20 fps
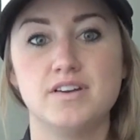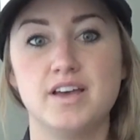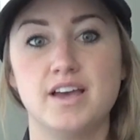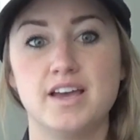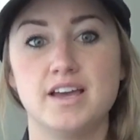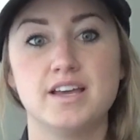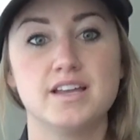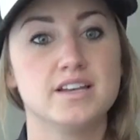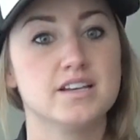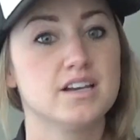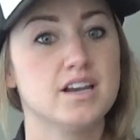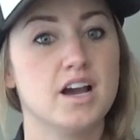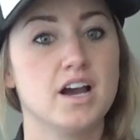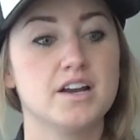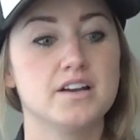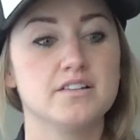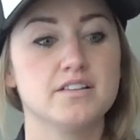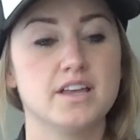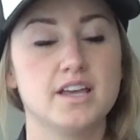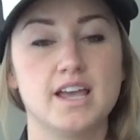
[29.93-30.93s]
and
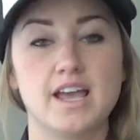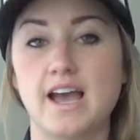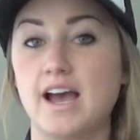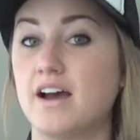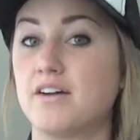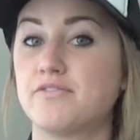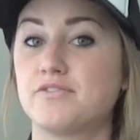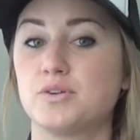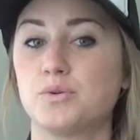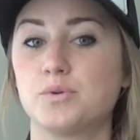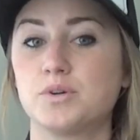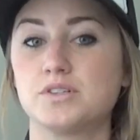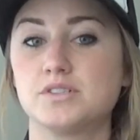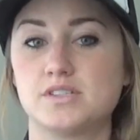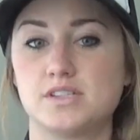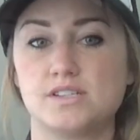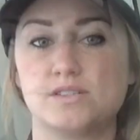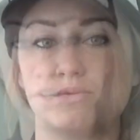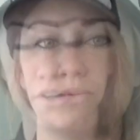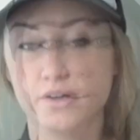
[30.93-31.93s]
kind of like afterwards
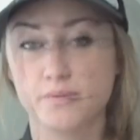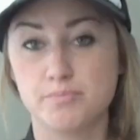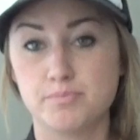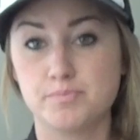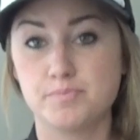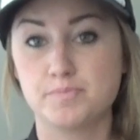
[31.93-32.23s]
as well.